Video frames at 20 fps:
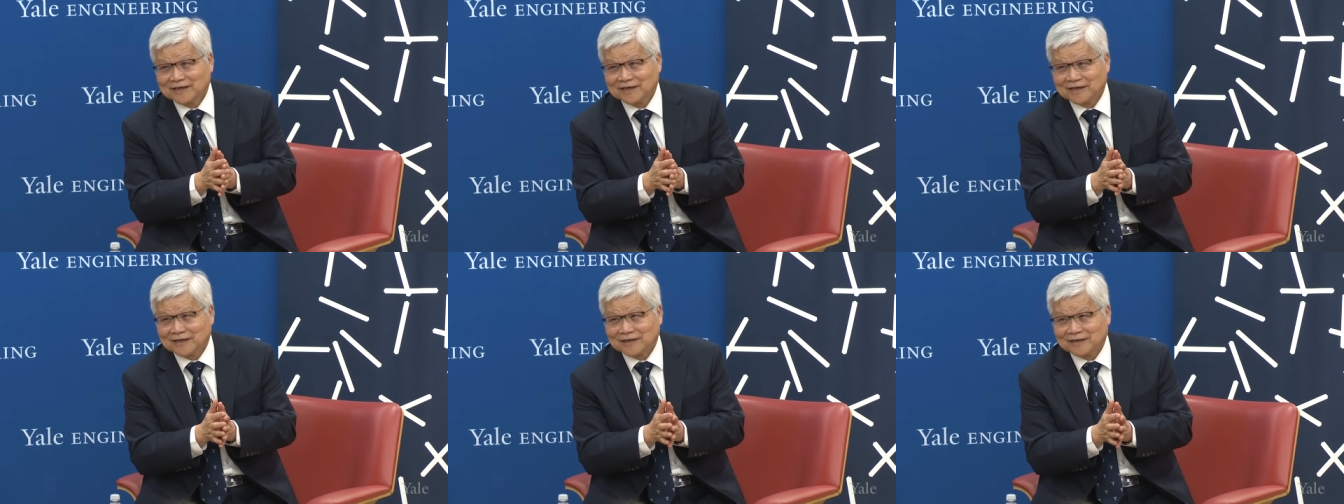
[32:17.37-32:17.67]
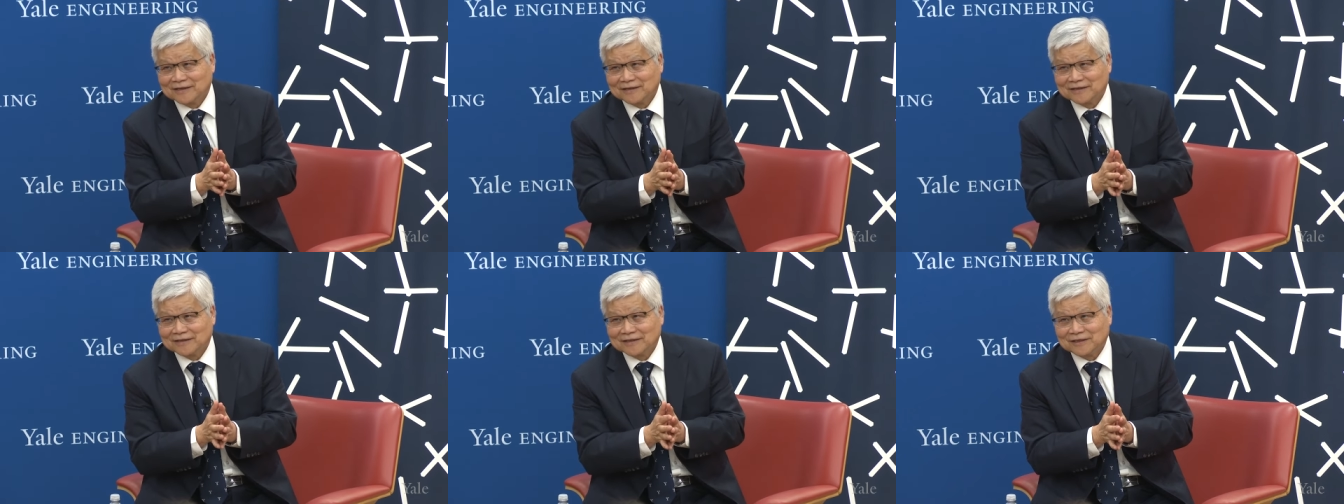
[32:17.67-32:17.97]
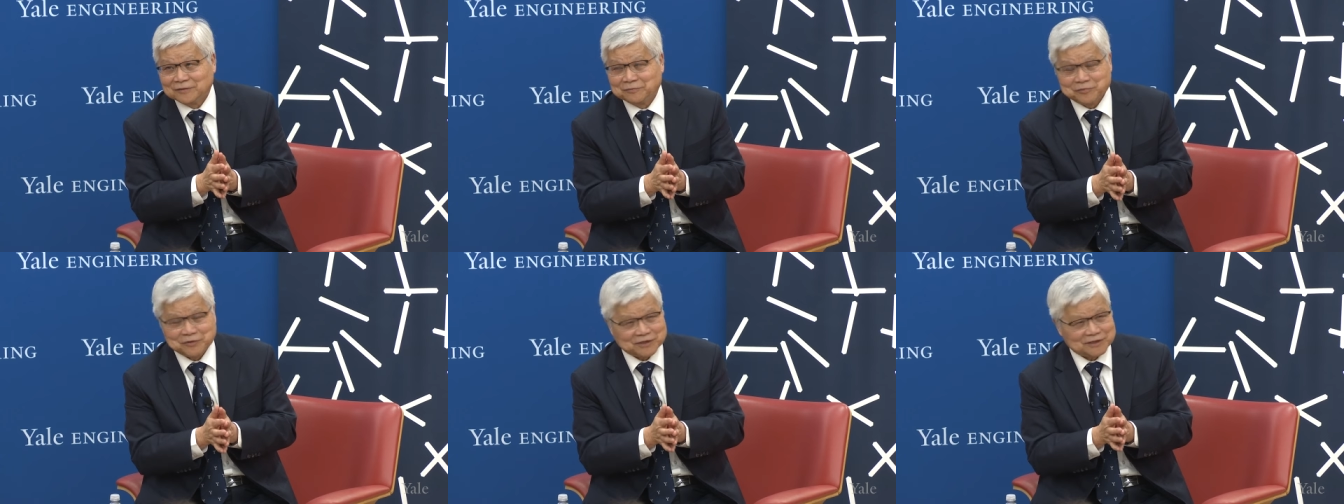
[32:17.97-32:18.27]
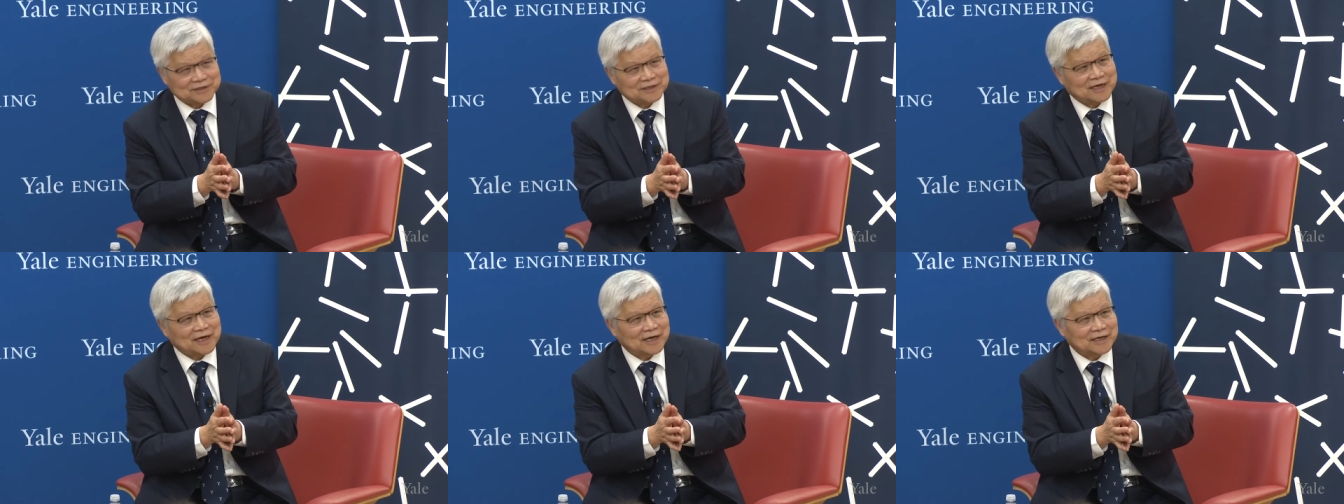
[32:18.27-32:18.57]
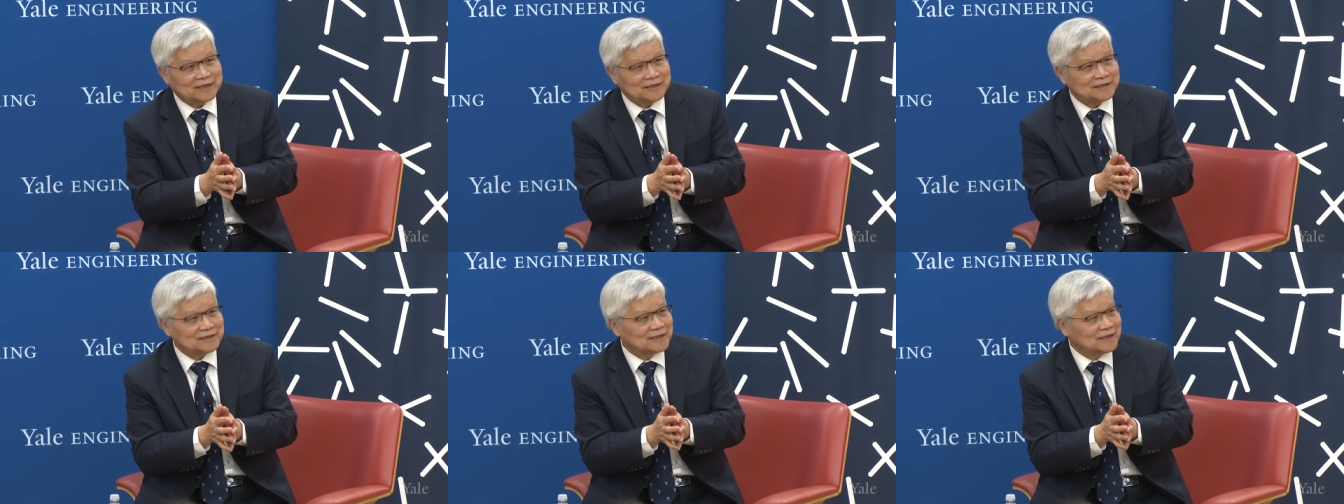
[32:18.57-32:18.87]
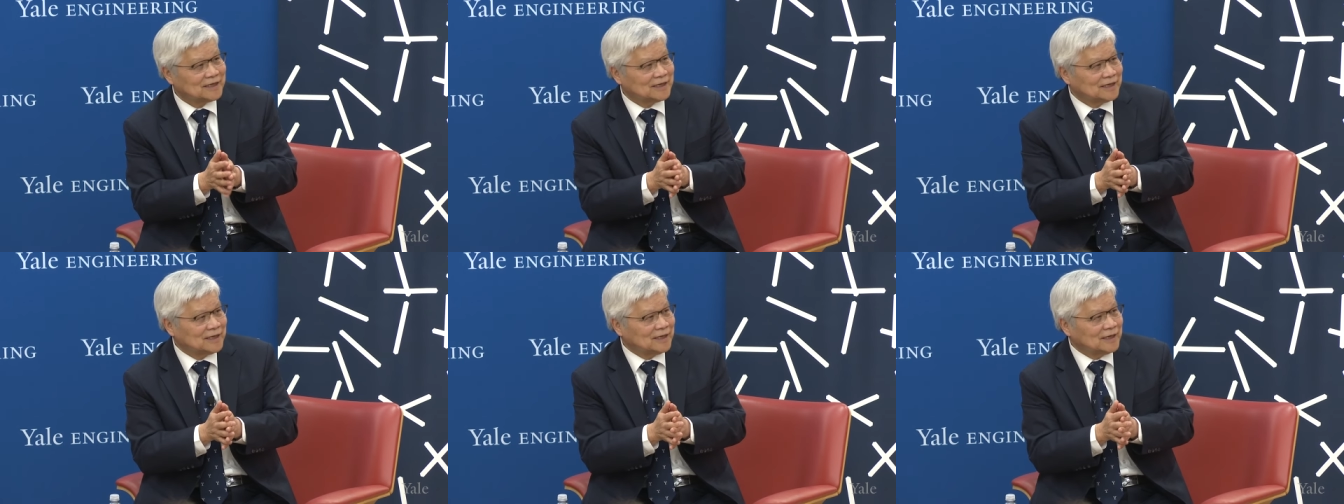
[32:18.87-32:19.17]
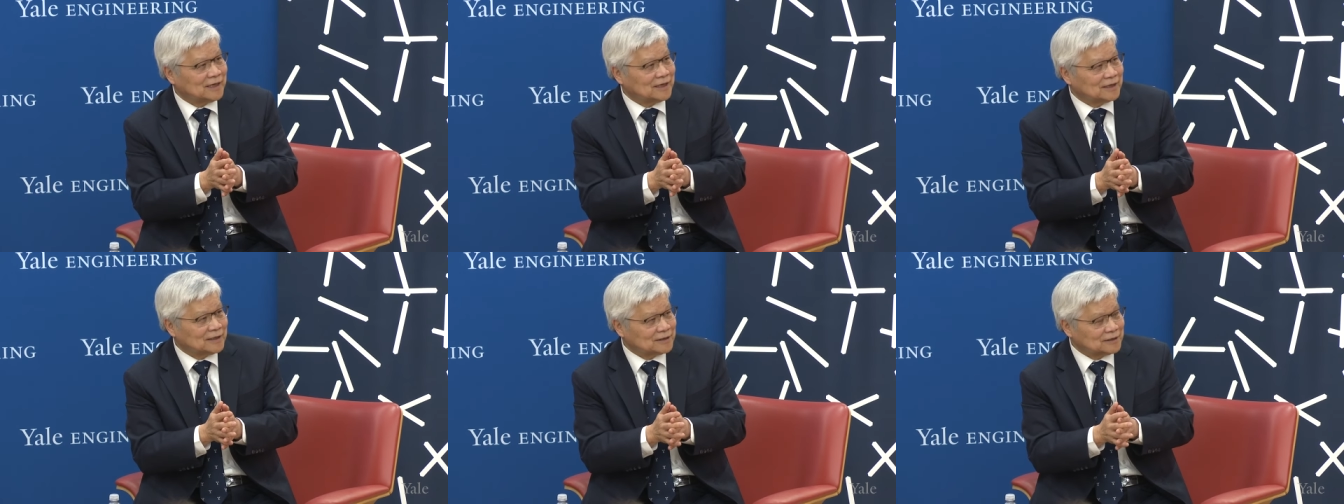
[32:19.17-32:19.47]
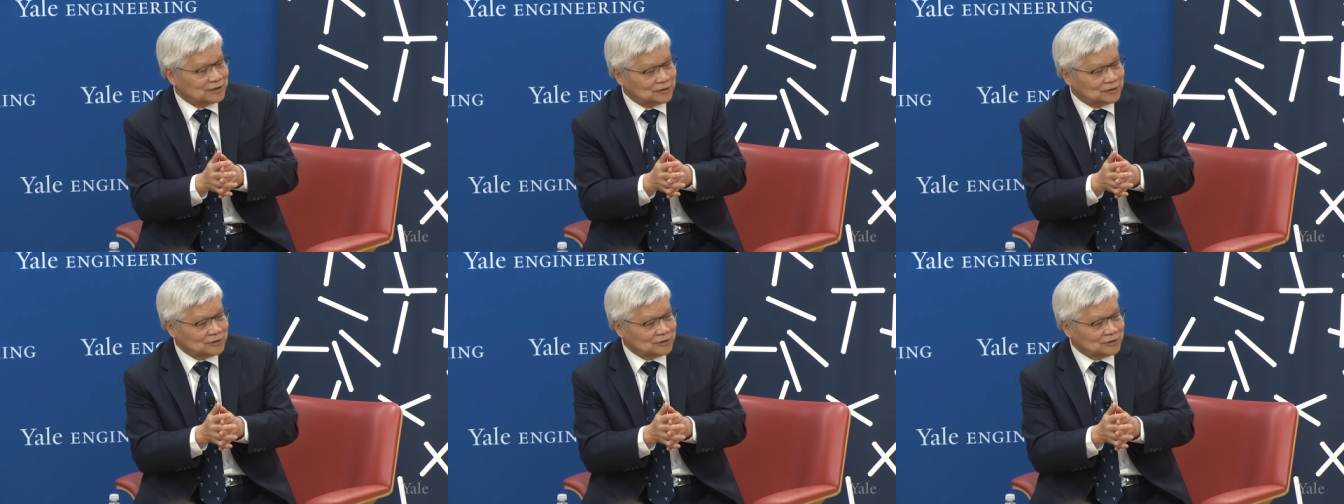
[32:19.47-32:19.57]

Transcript: And uh, besides, uh,